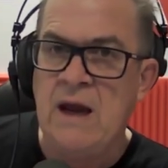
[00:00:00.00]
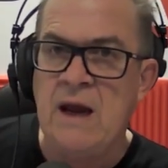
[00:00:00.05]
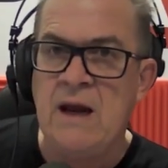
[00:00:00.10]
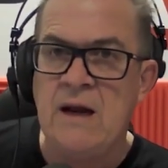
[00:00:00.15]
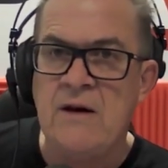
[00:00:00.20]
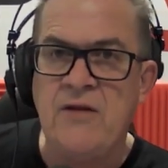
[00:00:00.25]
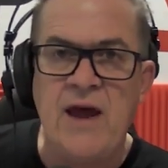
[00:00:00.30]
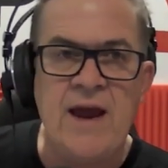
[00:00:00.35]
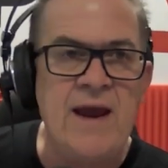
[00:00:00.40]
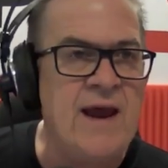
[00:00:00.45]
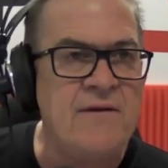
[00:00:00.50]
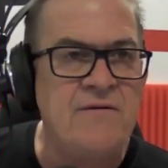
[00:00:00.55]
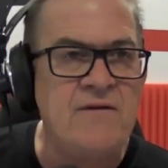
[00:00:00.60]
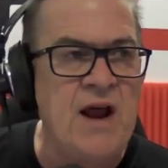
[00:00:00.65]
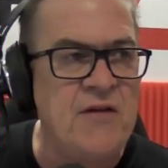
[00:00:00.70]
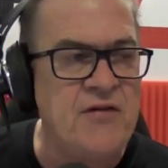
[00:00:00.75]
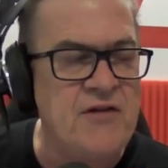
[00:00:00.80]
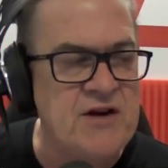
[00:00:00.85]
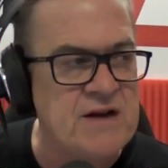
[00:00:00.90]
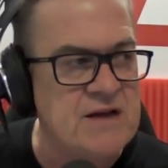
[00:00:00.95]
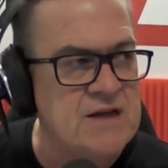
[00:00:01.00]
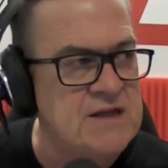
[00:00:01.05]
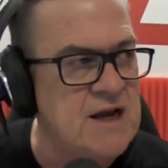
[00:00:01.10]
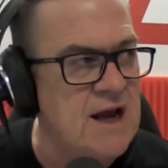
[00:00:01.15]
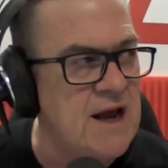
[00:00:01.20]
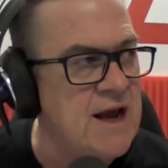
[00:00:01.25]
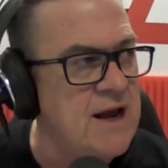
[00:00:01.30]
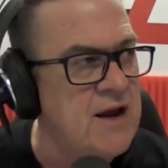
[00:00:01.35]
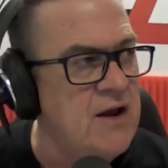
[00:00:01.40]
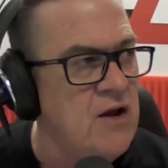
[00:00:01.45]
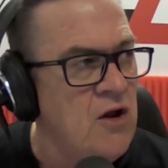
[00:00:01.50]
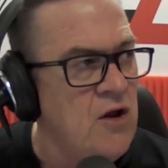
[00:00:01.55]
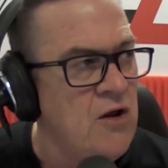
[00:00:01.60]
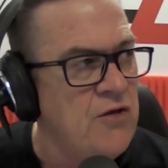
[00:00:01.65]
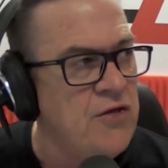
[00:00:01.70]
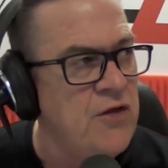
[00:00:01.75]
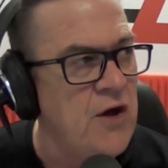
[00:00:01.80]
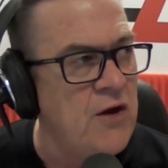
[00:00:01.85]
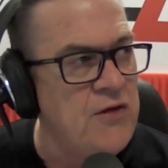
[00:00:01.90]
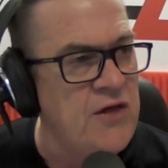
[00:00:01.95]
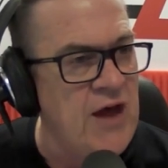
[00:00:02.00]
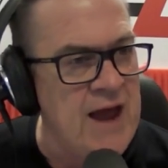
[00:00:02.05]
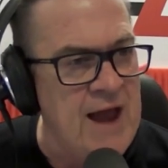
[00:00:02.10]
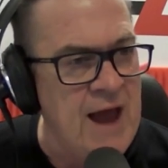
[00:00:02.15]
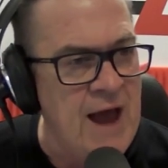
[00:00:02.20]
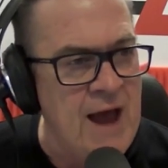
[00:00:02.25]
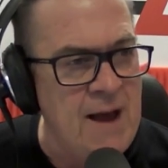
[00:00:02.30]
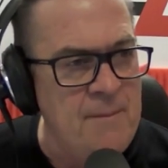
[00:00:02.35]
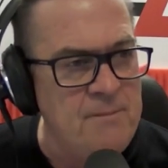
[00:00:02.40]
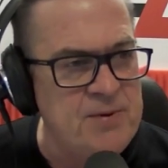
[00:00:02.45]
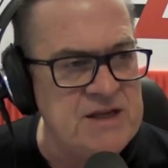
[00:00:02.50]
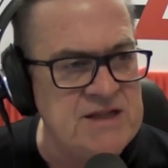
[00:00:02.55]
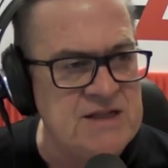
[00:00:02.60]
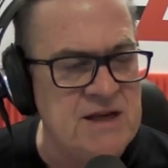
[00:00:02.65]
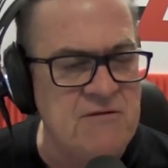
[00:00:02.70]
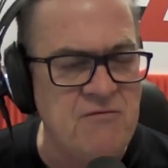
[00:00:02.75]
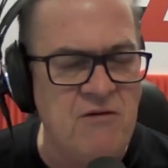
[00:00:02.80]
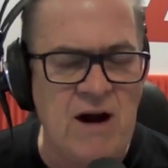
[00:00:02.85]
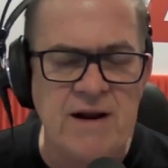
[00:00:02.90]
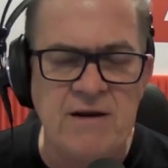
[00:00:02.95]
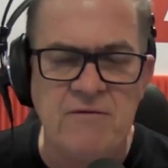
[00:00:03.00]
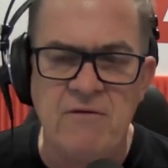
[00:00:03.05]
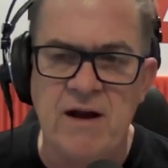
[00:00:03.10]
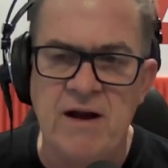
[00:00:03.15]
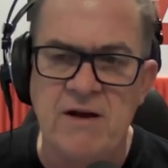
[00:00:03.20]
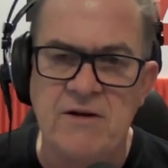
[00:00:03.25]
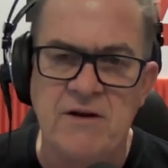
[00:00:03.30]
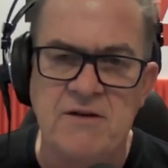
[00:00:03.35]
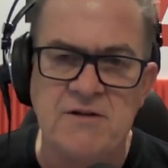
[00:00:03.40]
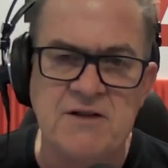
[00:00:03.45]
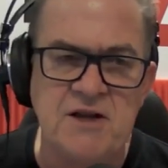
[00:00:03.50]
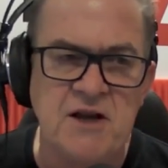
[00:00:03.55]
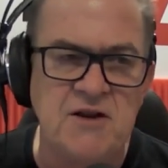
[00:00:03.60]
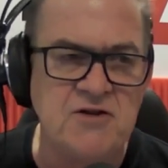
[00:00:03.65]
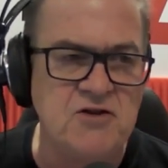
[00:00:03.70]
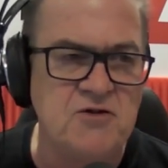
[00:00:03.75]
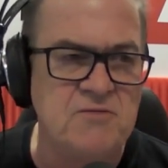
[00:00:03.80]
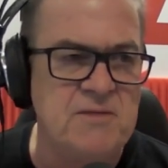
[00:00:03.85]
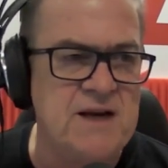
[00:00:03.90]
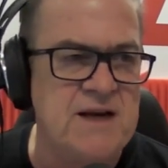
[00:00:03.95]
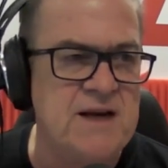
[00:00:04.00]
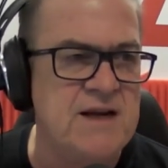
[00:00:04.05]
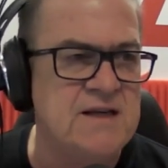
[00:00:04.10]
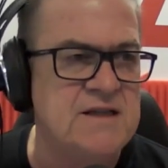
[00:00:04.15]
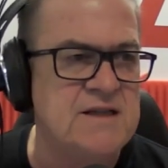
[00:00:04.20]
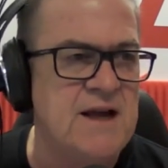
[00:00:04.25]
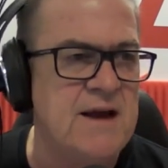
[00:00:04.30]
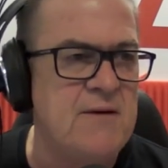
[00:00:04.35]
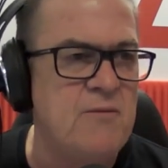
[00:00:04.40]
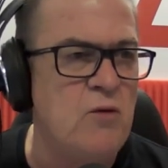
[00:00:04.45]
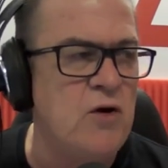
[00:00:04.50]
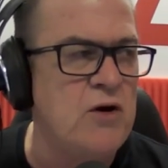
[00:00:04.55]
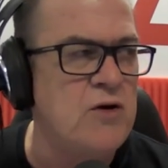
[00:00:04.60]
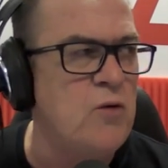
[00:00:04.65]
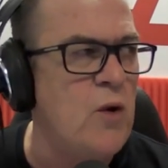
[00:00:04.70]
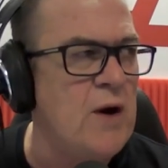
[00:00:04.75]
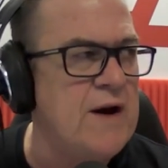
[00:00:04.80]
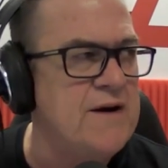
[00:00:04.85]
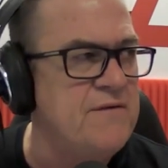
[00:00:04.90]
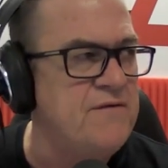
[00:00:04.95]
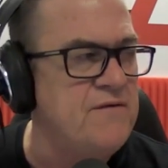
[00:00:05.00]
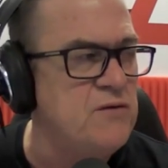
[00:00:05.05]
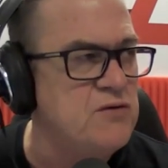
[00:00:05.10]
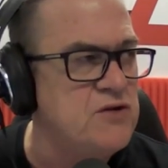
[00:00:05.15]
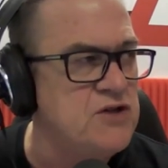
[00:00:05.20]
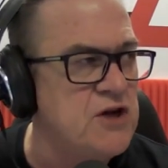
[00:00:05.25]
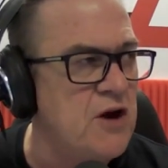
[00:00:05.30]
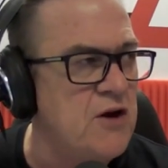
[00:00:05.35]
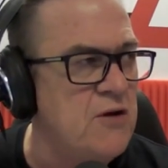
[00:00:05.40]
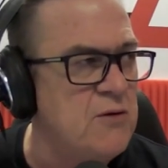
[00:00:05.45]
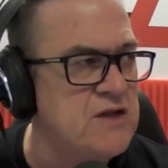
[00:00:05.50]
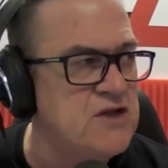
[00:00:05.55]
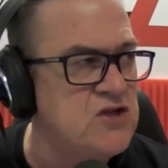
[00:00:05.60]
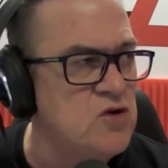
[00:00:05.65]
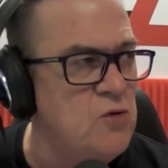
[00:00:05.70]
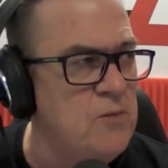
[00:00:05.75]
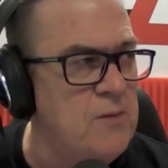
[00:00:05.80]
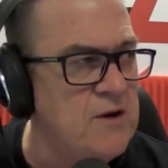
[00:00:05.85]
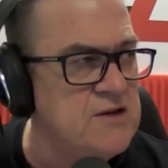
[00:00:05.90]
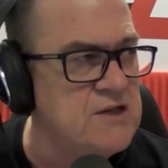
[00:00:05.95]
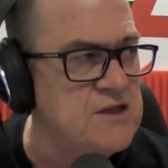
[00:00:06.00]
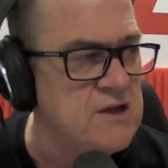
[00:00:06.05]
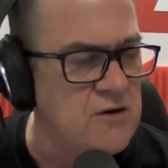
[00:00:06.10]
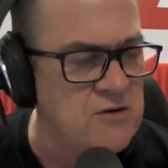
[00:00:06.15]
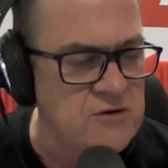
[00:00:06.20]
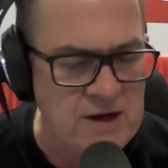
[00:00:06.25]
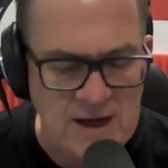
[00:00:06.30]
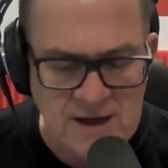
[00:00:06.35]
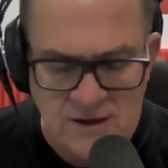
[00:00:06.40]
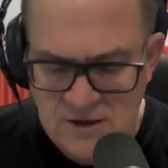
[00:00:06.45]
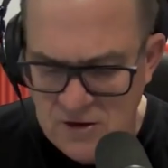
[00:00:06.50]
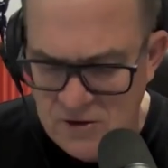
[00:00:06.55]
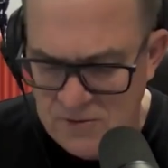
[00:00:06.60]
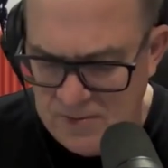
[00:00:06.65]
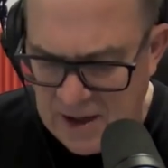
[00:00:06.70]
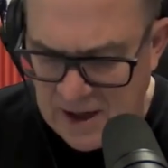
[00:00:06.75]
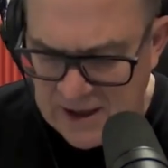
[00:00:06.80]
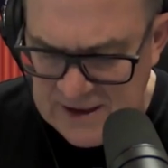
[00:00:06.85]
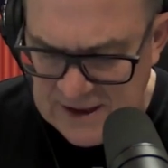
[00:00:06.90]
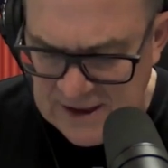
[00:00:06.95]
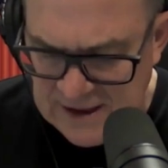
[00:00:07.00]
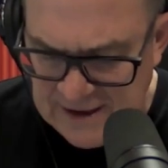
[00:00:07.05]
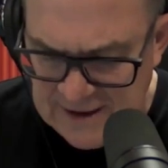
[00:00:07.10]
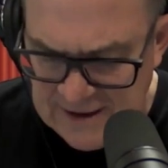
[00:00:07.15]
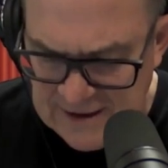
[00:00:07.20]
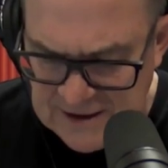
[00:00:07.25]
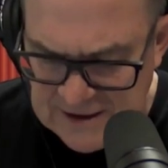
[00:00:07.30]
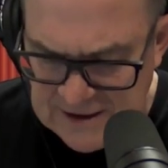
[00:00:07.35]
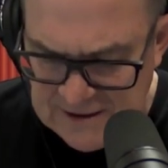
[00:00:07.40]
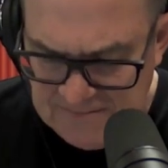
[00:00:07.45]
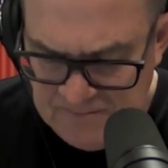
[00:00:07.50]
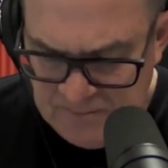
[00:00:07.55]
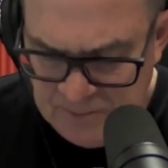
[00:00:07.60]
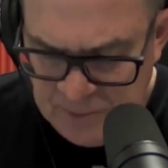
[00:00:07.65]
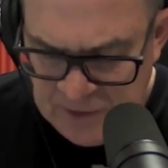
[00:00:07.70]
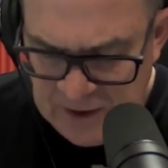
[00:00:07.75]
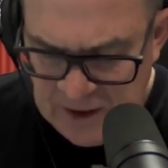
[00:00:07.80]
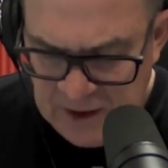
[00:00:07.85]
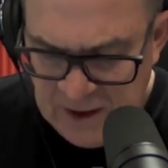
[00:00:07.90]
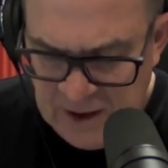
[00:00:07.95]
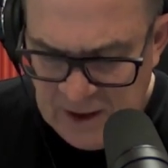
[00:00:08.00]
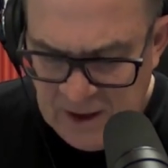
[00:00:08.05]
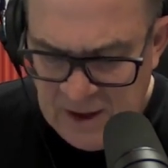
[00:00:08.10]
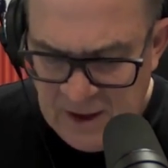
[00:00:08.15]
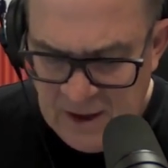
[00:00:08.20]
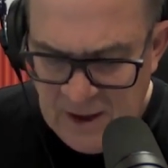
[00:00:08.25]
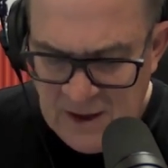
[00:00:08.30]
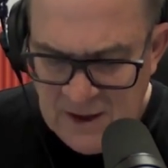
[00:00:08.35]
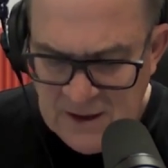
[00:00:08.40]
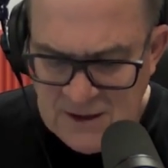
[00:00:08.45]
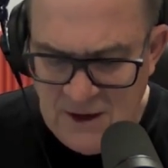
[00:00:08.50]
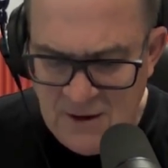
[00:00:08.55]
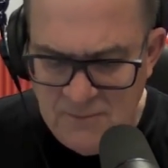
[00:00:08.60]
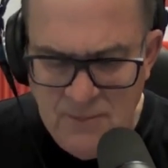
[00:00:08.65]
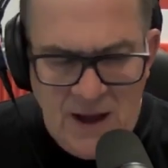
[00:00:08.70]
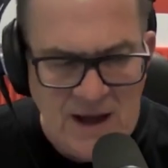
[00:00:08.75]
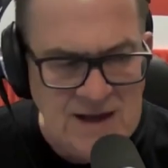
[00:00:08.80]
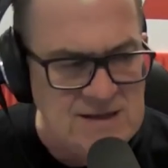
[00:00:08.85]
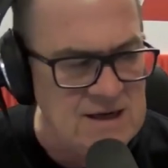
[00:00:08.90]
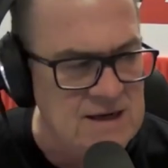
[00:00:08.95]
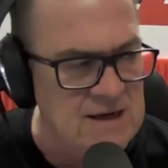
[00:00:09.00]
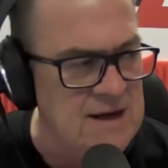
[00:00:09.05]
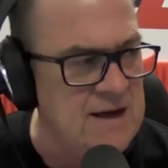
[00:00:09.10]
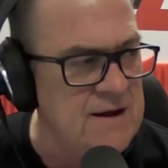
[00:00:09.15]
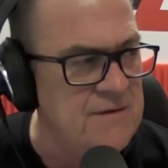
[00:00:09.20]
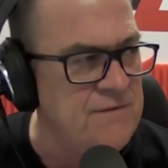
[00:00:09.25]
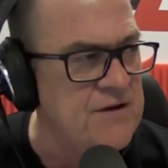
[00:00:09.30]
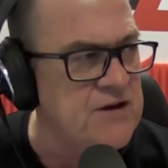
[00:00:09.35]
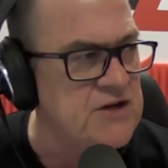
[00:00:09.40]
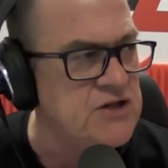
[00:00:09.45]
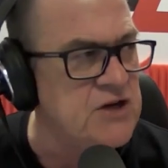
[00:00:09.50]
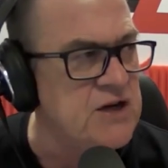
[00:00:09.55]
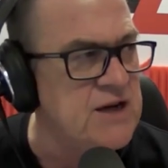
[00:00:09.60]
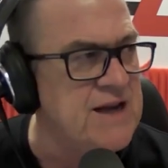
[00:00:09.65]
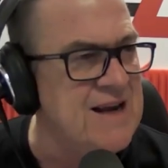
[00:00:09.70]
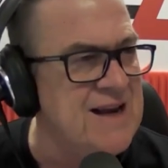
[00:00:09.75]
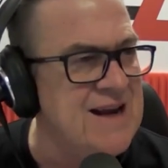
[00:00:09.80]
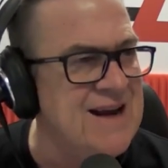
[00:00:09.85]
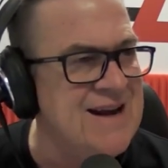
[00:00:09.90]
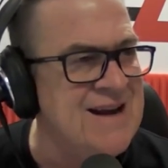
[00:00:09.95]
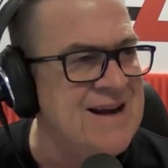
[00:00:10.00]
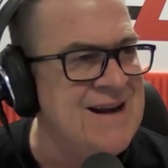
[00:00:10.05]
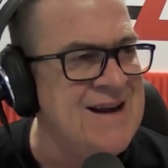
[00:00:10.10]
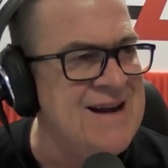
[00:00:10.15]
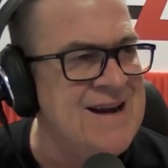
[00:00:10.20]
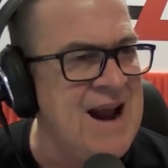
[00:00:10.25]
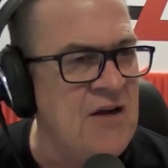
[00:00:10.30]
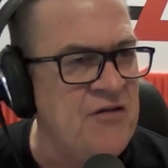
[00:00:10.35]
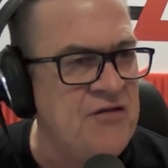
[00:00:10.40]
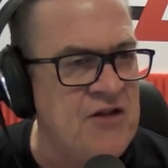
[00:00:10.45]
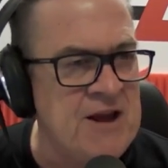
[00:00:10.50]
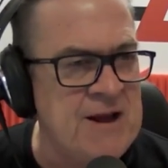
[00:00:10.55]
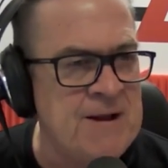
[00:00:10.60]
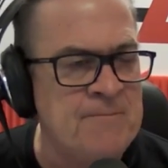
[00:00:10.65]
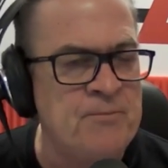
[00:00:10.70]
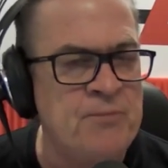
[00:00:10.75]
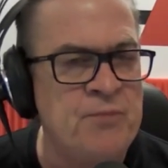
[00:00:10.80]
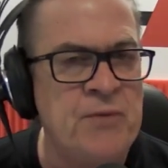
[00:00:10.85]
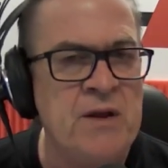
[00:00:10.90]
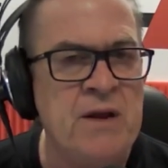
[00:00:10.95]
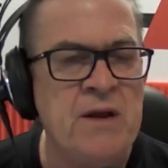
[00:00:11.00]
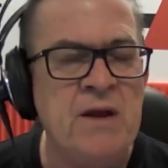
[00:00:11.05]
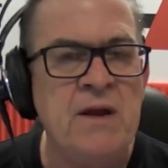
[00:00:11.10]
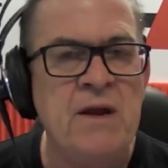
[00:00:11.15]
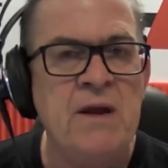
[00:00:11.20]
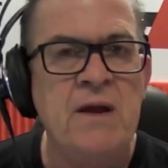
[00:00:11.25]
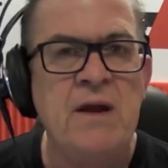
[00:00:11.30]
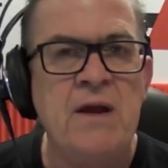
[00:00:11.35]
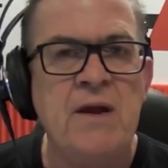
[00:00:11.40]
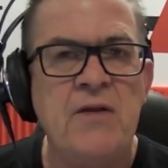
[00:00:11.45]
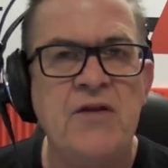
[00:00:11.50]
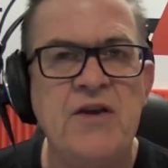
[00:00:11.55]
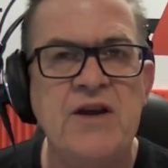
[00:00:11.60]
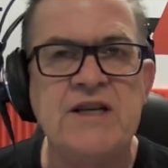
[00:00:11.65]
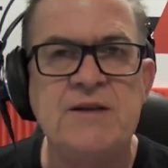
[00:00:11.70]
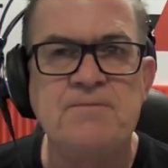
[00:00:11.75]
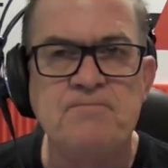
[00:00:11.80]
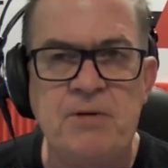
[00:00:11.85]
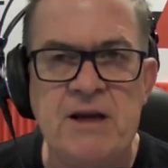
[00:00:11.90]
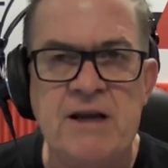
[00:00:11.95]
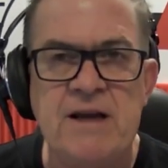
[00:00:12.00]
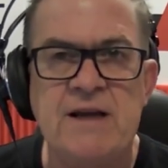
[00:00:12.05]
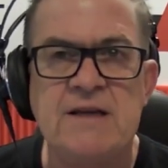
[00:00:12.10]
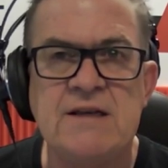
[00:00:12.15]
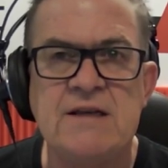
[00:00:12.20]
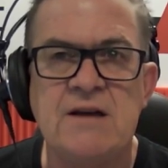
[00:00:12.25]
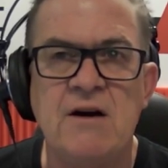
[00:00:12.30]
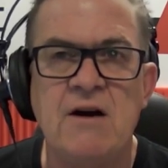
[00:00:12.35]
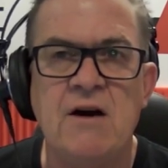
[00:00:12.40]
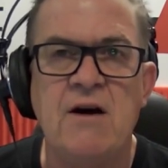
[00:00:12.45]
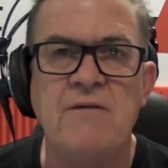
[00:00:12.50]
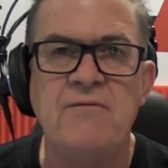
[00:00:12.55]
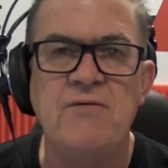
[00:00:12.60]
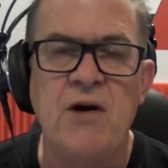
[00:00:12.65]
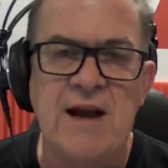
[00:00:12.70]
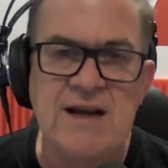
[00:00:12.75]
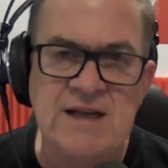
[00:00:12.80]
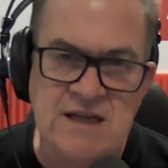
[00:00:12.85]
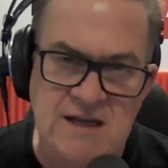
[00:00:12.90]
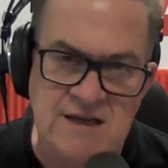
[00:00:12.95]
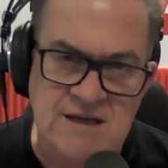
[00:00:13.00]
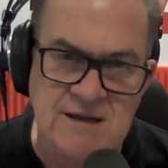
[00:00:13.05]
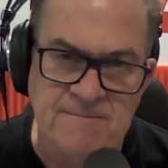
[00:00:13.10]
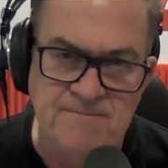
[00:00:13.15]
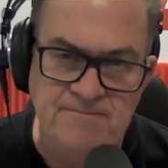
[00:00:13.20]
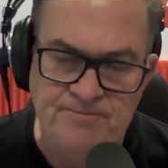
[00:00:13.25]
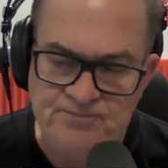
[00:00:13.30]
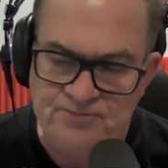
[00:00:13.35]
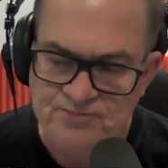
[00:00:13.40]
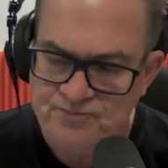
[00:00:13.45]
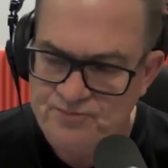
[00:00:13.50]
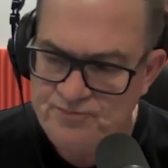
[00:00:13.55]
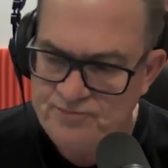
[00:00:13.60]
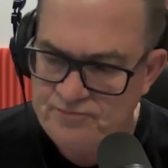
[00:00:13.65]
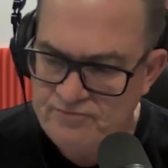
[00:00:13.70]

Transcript: and they have nothing to say, though they are busy running around on social media saying, What a wonderful show, it's almost sold out, do buy tickets. So basically, officially, nothing. This piece of racism